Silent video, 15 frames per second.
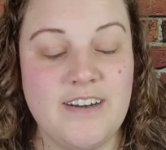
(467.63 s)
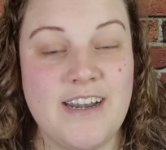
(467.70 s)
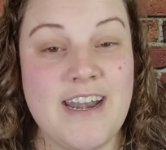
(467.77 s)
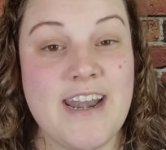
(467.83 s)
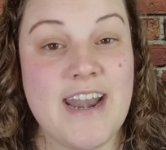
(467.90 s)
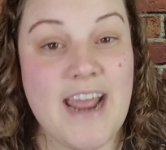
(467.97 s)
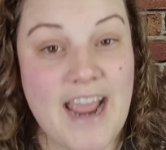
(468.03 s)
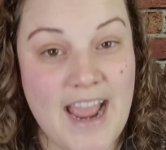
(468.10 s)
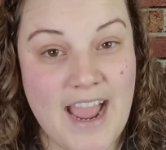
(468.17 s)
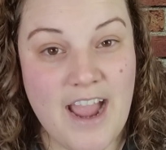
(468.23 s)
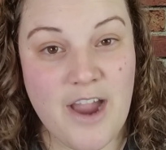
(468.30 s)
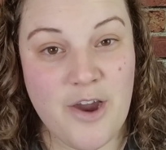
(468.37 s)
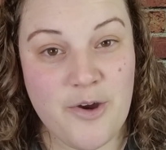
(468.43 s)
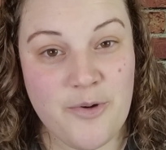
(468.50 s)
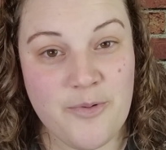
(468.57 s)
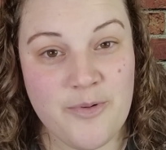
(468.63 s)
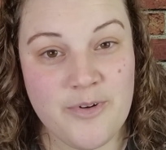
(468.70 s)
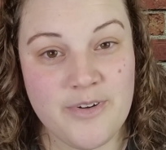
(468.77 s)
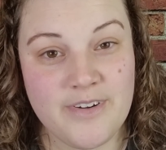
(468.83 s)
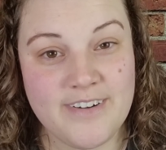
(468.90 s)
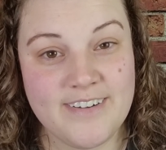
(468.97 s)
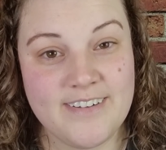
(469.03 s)

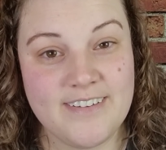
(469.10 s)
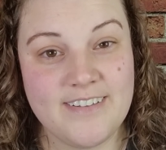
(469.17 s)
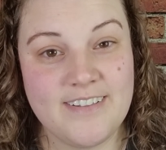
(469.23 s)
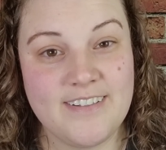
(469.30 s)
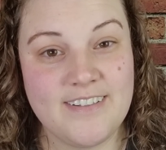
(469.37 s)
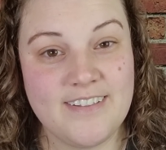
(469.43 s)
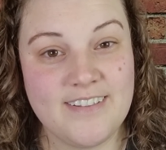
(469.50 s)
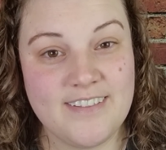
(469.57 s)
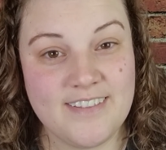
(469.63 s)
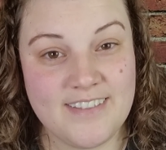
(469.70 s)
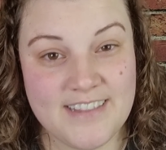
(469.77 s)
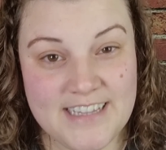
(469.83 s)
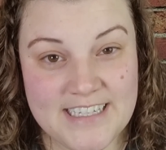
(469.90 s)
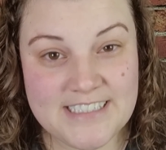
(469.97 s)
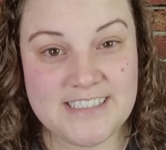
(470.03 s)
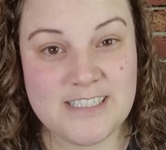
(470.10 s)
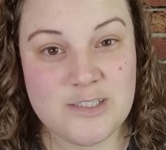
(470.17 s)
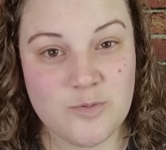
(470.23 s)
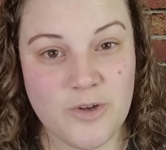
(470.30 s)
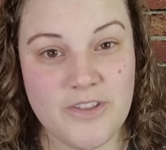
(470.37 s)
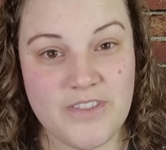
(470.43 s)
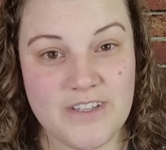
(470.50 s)
Now, this
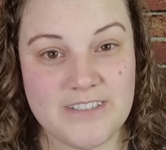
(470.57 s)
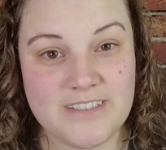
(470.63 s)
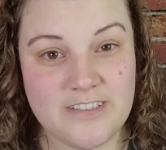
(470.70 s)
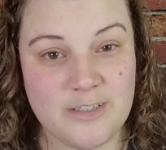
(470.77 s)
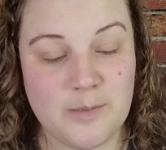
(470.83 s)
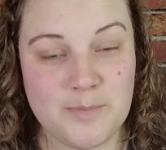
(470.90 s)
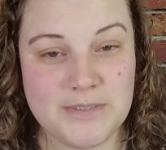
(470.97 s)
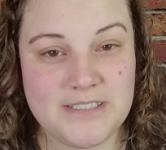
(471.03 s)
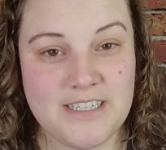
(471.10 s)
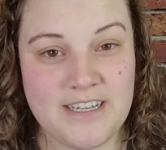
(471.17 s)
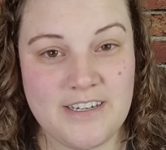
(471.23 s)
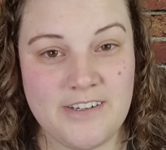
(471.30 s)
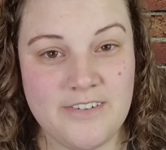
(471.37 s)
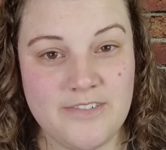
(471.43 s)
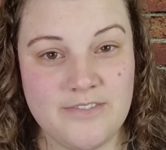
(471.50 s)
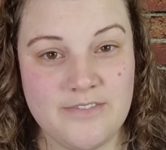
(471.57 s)
is what this clip said.